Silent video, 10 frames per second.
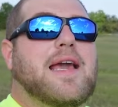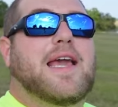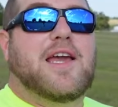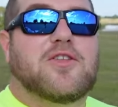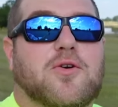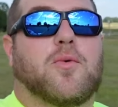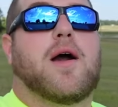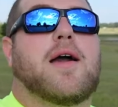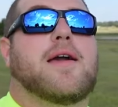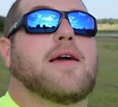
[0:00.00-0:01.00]
Either
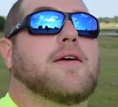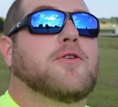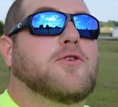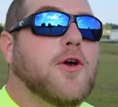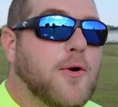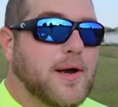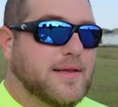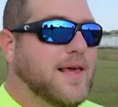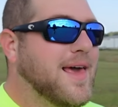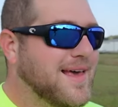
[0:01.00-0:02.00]
way, do
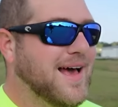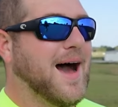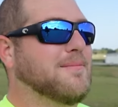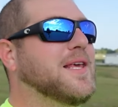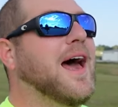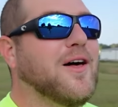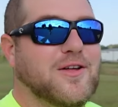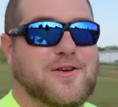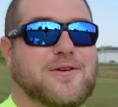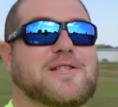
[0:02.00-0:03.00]
it. I'm
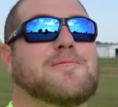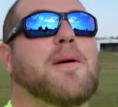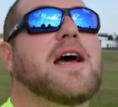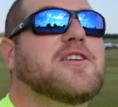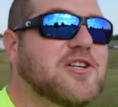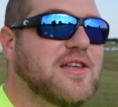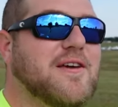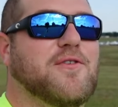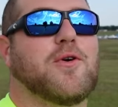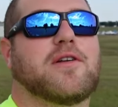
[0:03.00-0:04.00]
telling you, especially
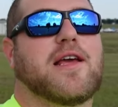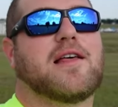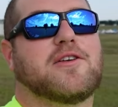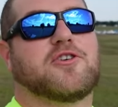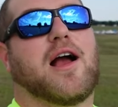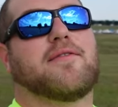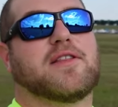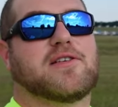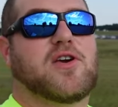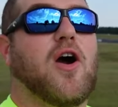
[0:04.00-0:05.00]
if you are daily driving
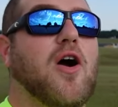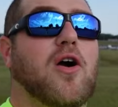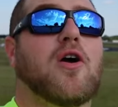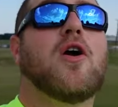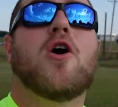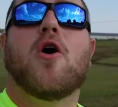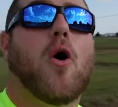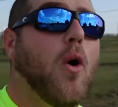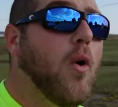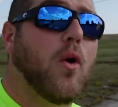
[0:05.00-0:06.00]
this car
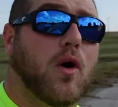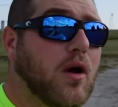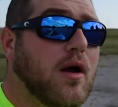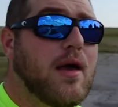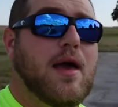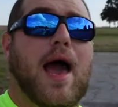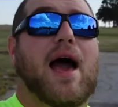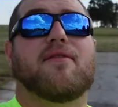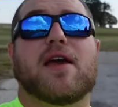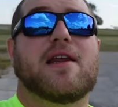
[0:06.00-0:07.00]
or
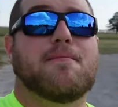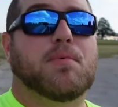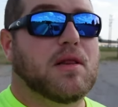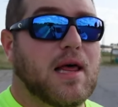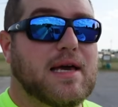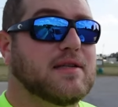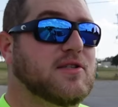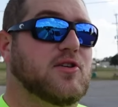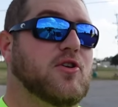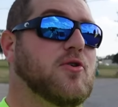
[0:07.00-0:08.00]
have any plans
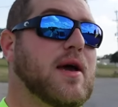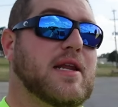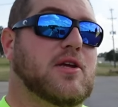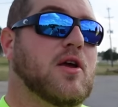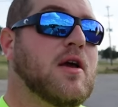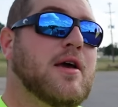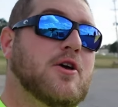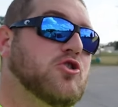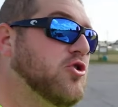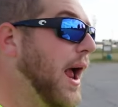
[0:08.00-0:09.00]
to do any
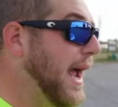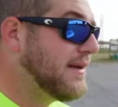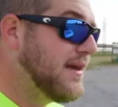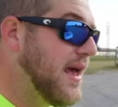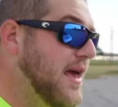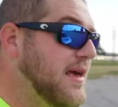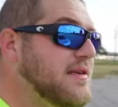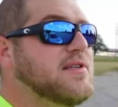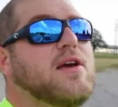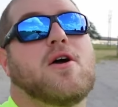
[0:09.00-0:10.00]
track
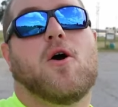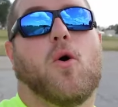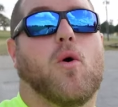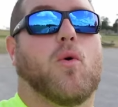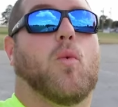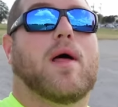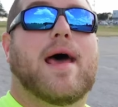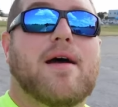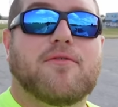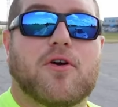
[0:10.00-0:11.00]
days or
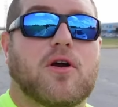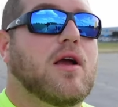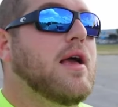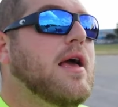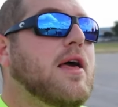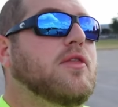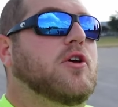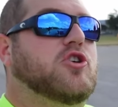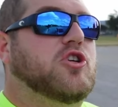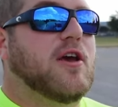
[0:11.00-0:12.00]
whatever, the
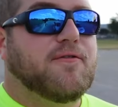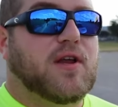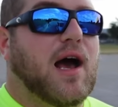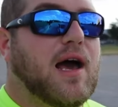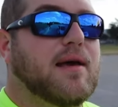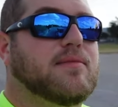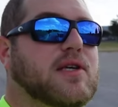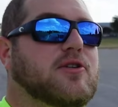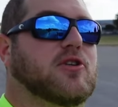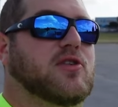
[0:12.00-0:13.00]
shift times
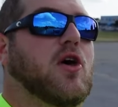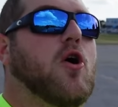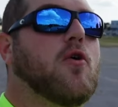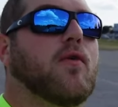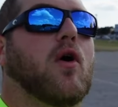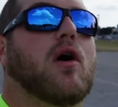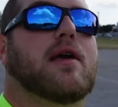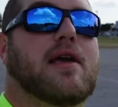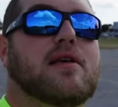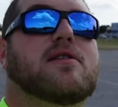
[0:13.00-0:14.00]
and just the overall
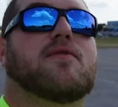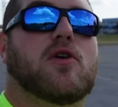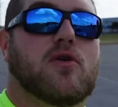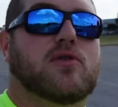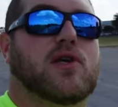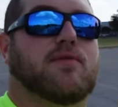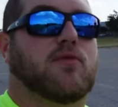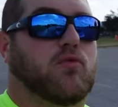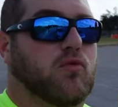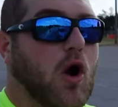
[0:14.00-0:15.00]
ease of use
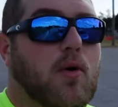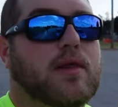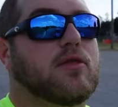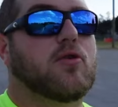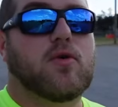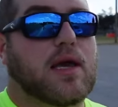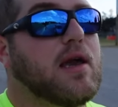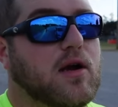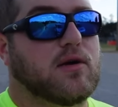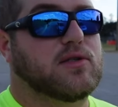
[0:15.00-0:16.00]
of rowing through
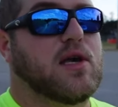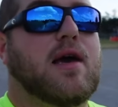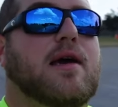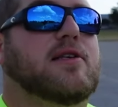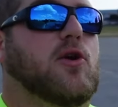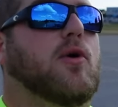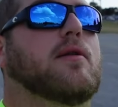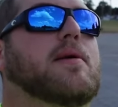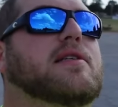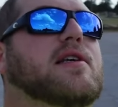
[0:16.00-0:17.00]
gears is going
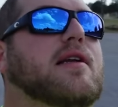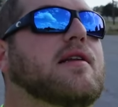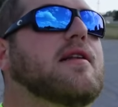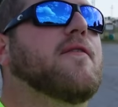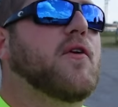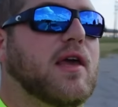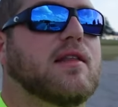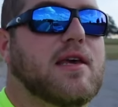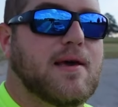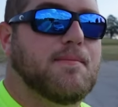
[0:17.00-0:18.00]
to be
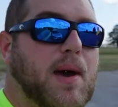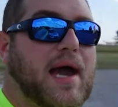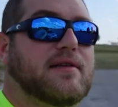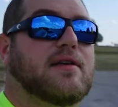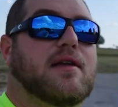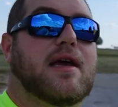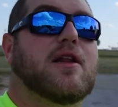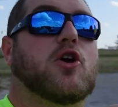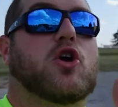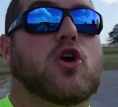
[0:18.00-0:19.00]
significantly impacted in
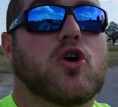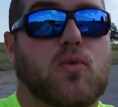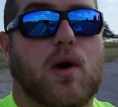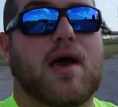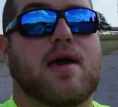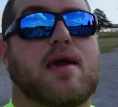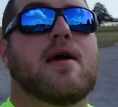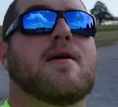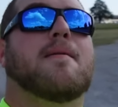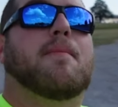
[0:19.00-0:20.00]
a good way
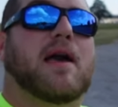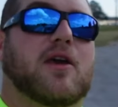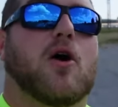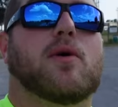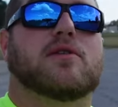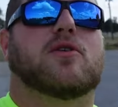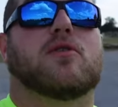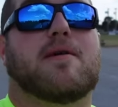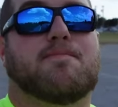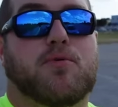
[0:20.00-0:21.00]
by going to
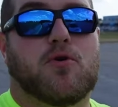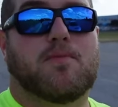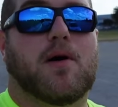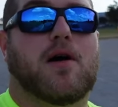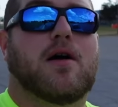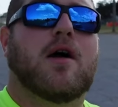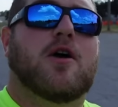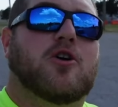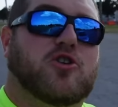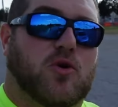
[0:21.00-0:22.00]
the Boomba
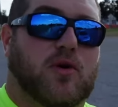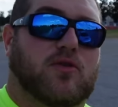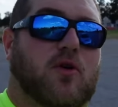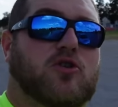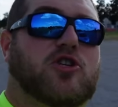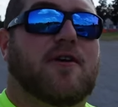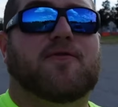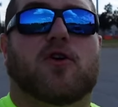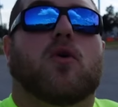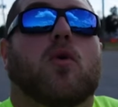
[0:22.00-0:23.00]
short throw
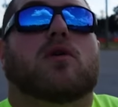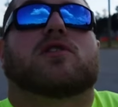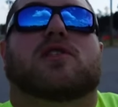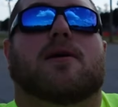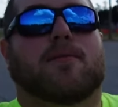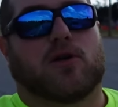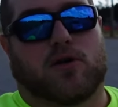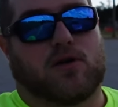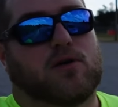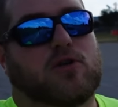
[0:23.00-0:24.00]
shifter or
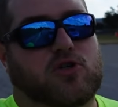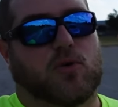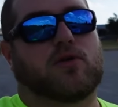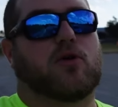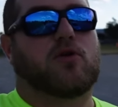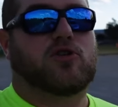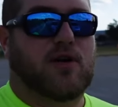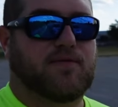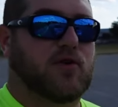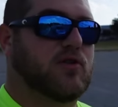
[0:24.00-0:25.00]
similar short throw
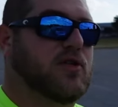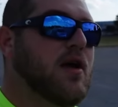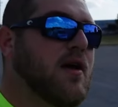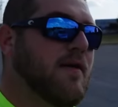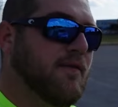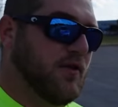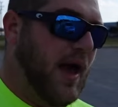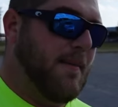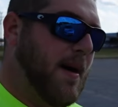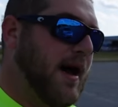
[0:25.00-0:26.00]
shifters for
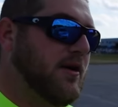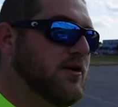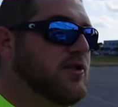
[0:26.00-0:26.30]
that matter.